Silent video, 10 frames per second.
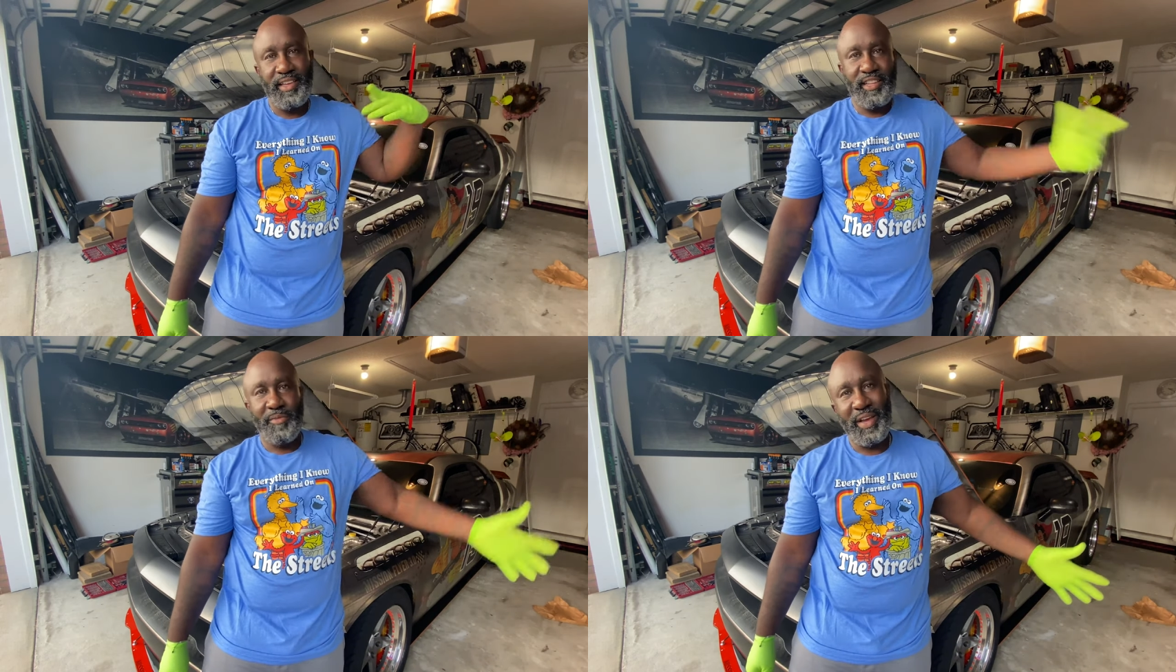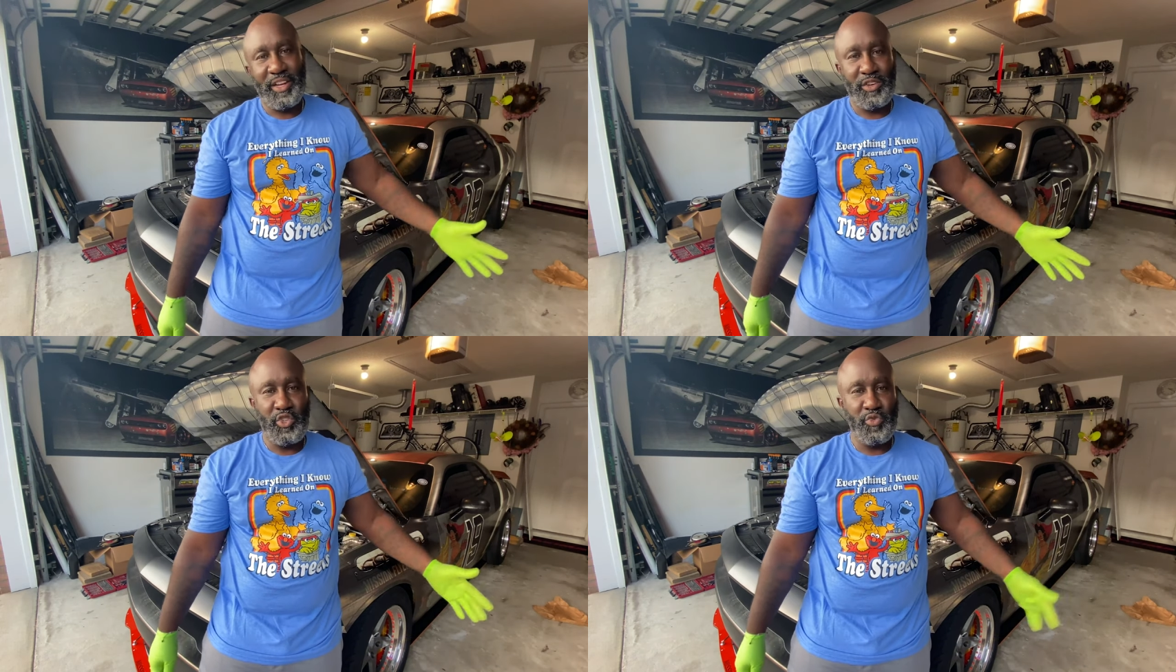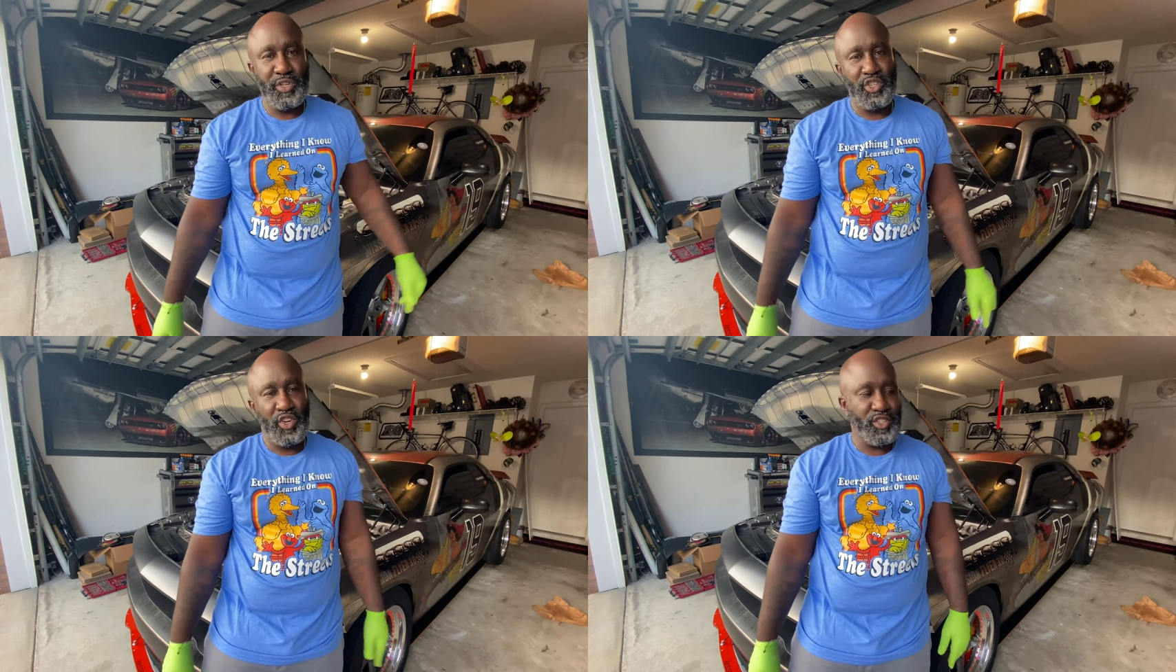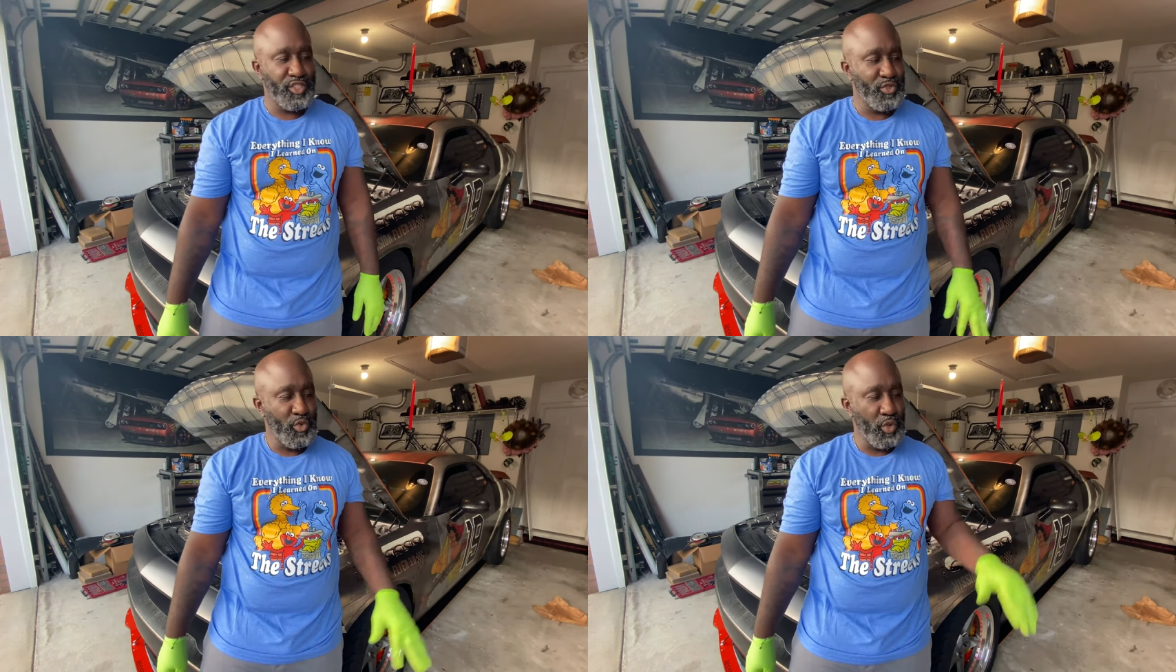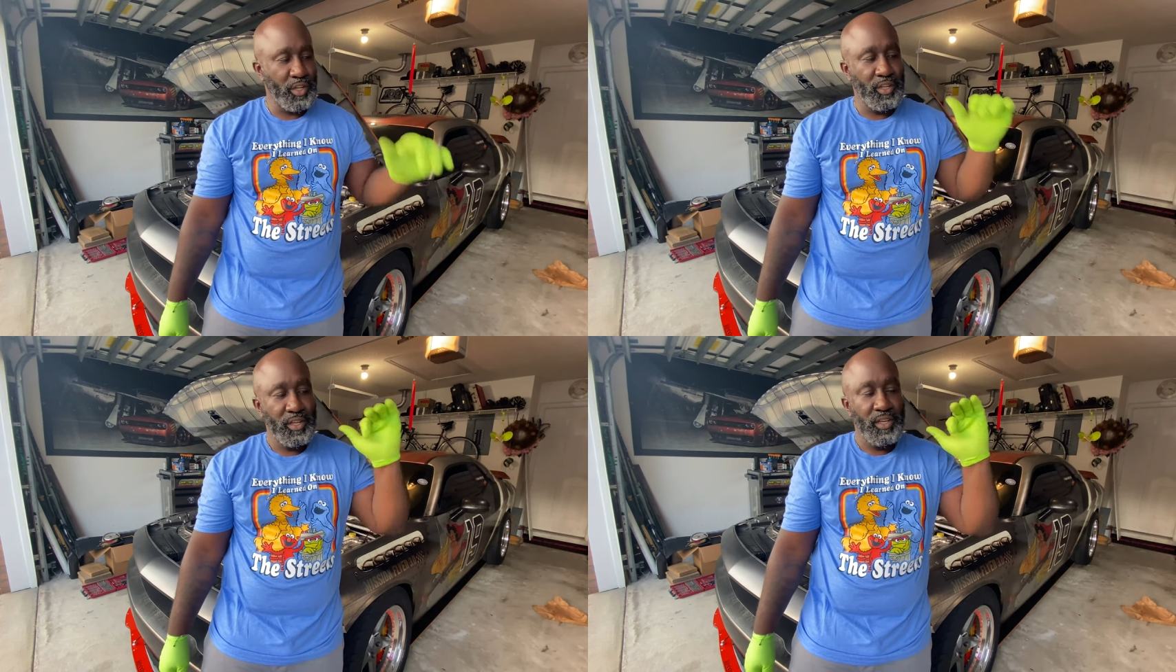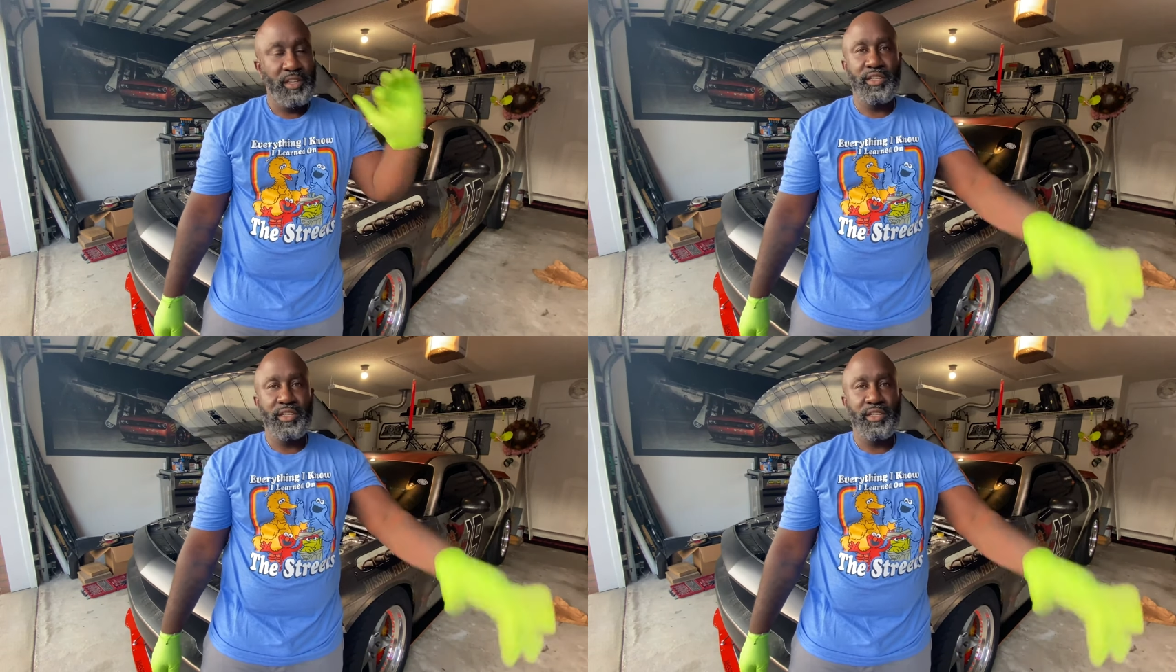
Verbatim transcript: The Metco Supercharger tool, the